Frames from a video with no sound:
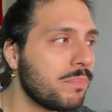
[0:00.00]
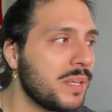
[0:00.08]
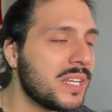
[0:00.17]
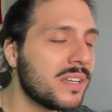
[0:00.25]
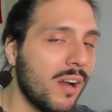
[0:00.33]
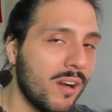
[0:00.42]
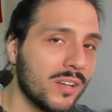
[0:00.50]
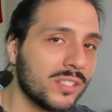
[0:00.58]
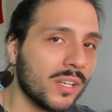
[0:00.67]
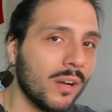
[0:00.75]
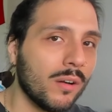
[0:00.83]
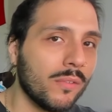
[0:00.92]
because
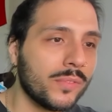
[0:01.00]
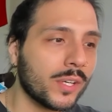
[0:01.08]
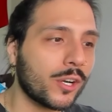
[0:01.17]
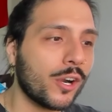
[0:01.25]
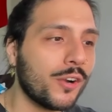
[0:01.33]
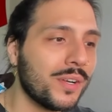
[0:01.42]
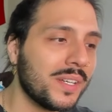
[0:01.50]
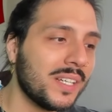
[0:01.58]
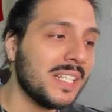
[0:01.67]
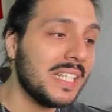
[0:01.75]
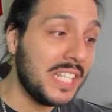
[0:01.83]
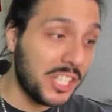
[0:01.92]
of the current
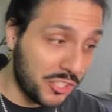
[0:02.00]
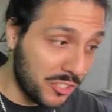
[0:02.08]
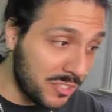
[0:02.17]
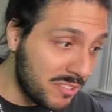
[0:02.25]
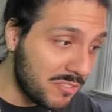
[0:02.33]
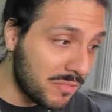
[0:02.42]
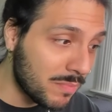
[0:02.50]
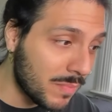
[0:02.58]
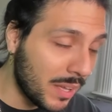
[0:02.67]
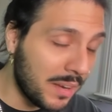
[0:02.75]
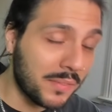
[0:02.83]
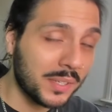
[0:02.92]
conditions
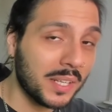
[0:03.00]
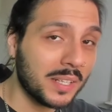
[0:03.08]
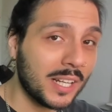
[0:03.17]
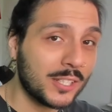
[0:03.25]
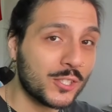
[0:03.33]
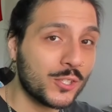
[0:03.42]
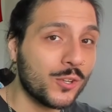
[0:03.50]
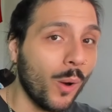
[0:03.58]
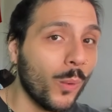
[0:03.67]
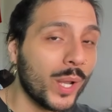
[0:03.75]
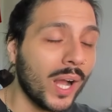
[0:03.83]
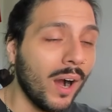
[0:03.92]
and everything that's
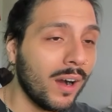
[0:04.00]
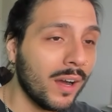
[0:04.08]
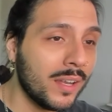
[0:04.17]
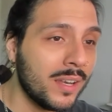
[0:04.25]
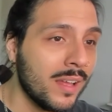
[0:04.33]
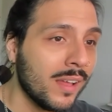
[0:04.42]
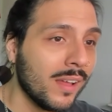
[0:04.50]
going on,